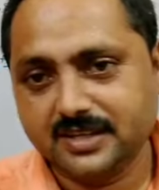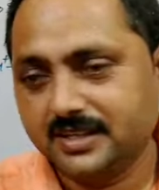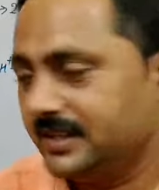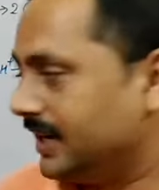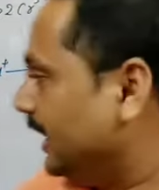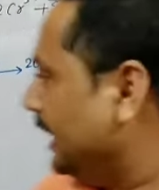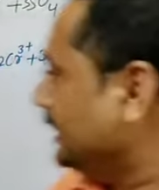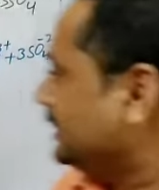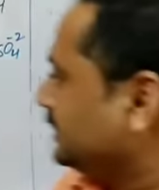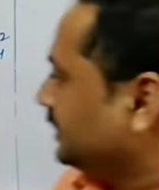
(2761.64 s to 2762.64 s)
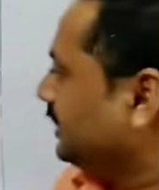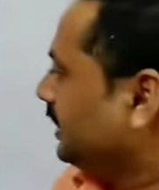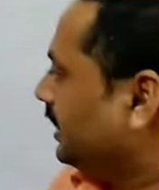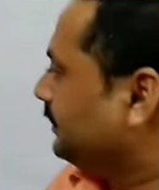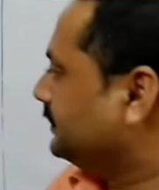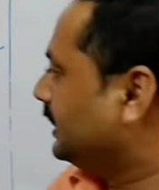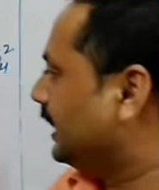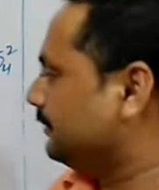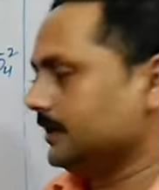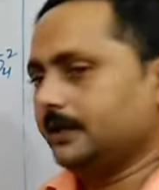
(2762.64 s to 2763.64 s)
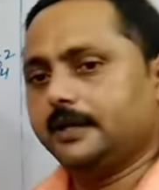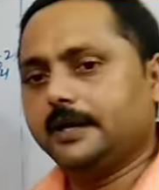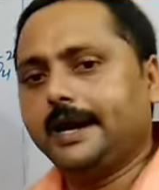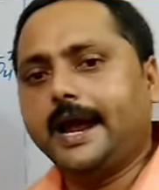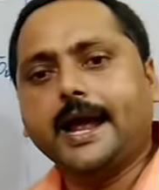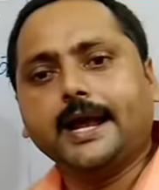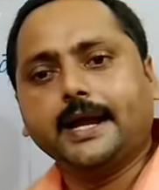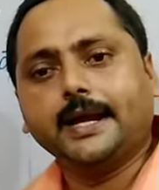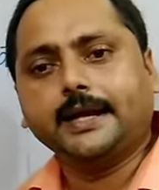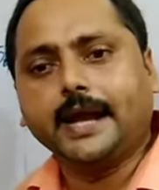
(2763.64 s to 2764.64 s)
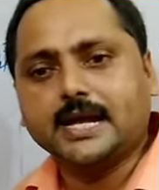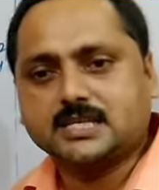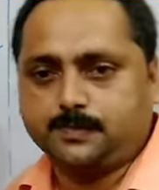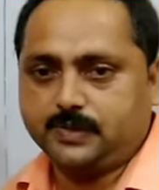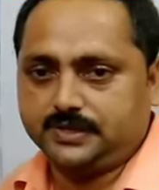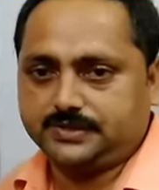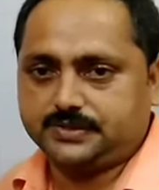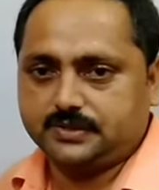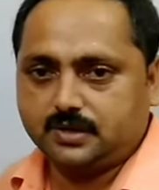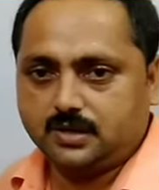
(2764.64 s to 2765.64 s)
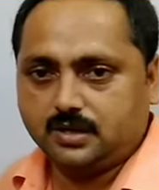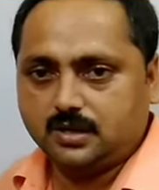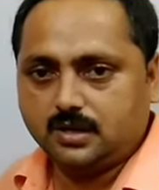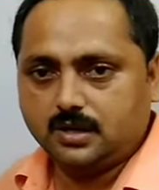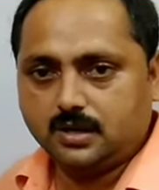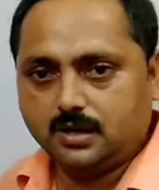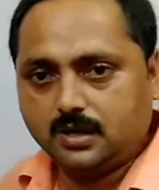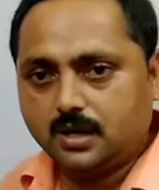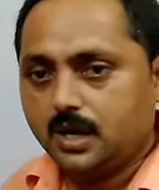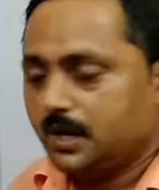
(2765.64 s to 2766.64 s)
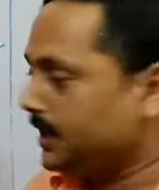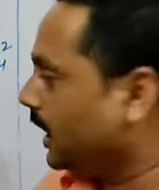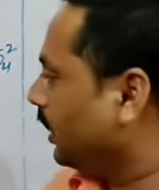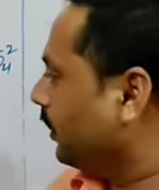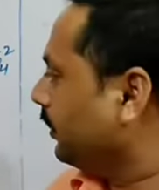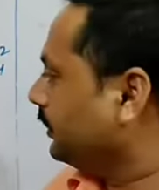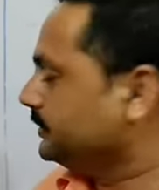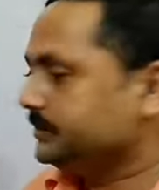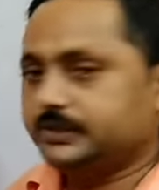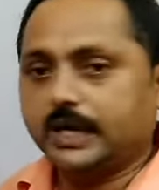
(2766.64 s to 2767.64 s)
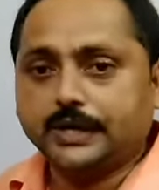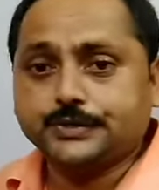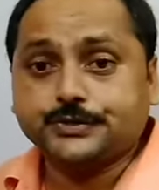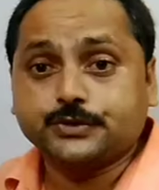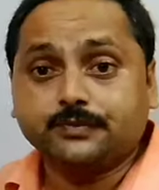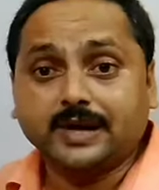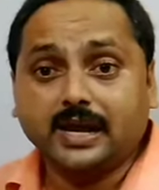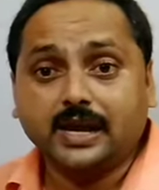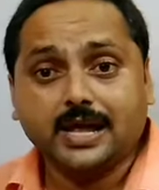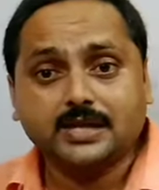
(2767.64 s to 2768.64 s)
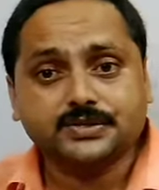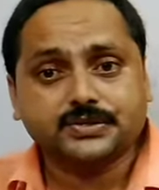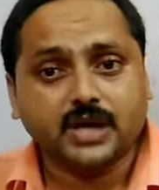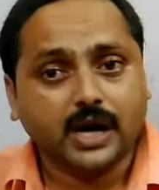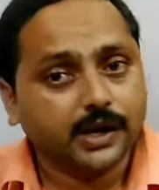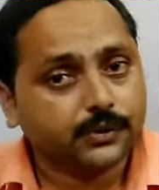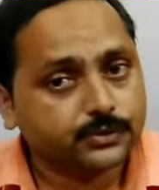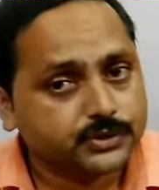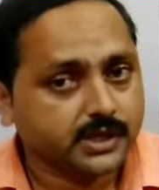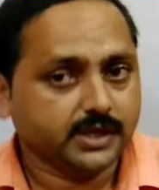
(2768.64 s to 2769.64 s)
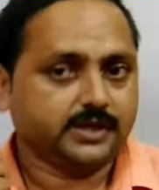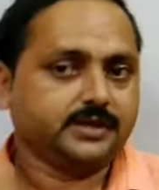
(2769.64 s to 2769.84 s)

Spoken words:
that we have written 8 H plus. Now chance to balance hydrogen.